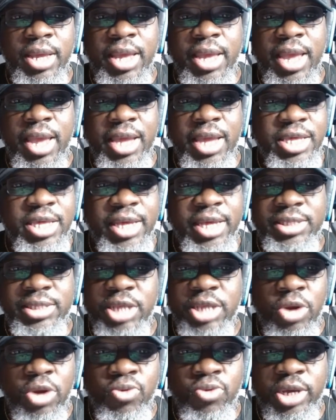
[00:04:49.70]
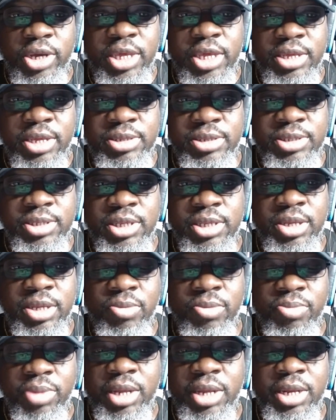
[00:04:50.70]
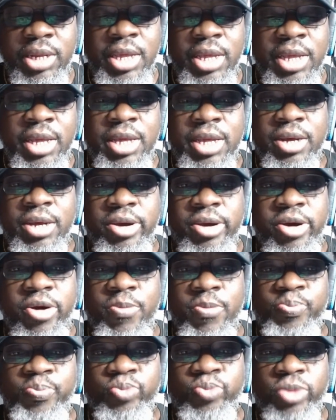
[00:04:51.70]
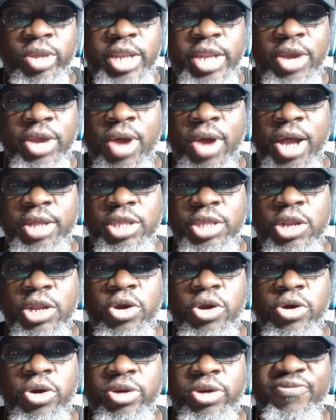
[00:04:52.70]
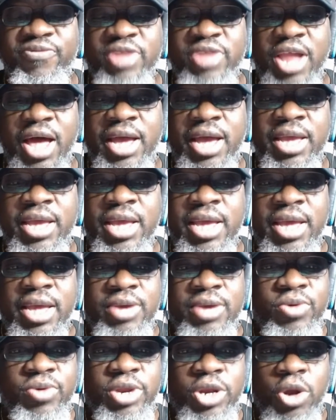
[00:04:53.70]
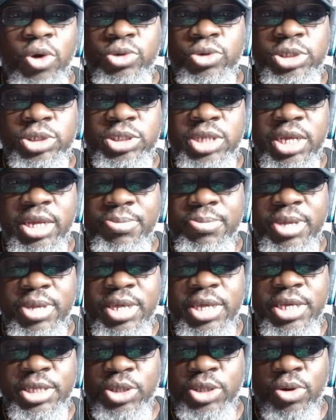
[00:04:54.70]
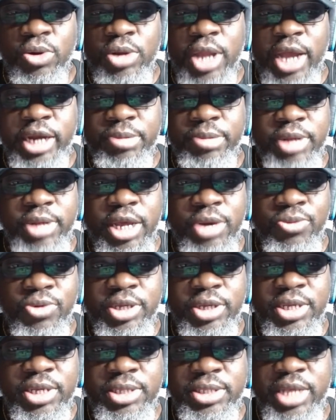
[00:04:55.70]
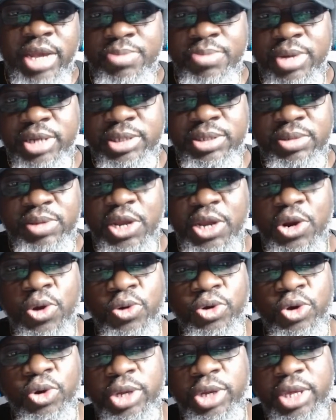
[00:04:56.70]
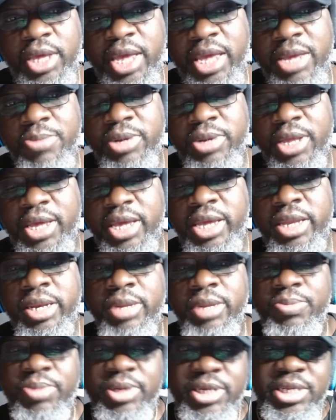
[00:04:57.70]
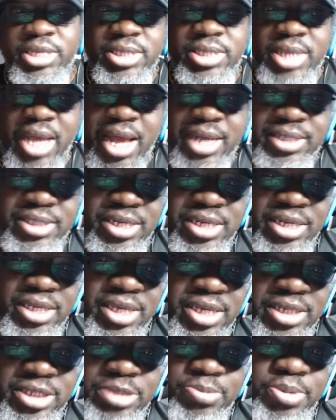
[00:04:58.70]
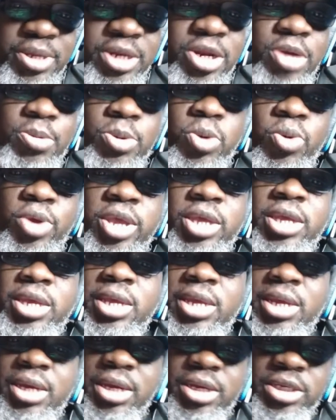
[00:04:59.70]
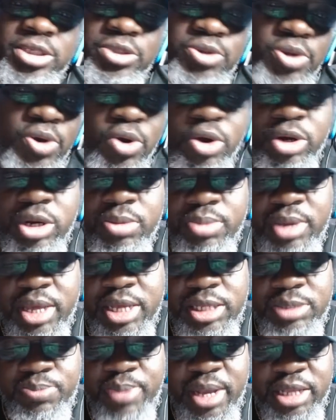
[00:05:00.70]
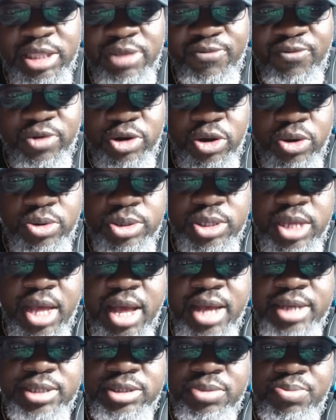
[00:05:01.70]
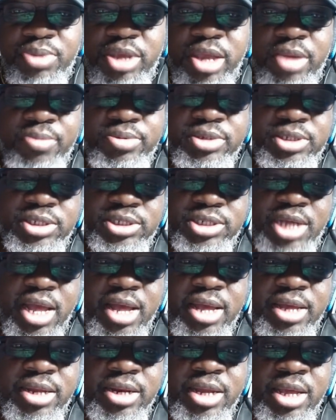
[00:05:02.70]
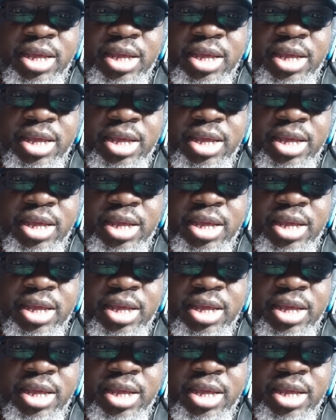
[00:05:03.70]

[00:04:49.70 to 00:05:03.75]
And yes, they're rookies, but they're going to have to learn on the fly. We know Dean Pease don't like to play rookies that much. They don't know the game plan. But these guys need to get spin up quick, because they're going to be expected for those guys to be able to shine.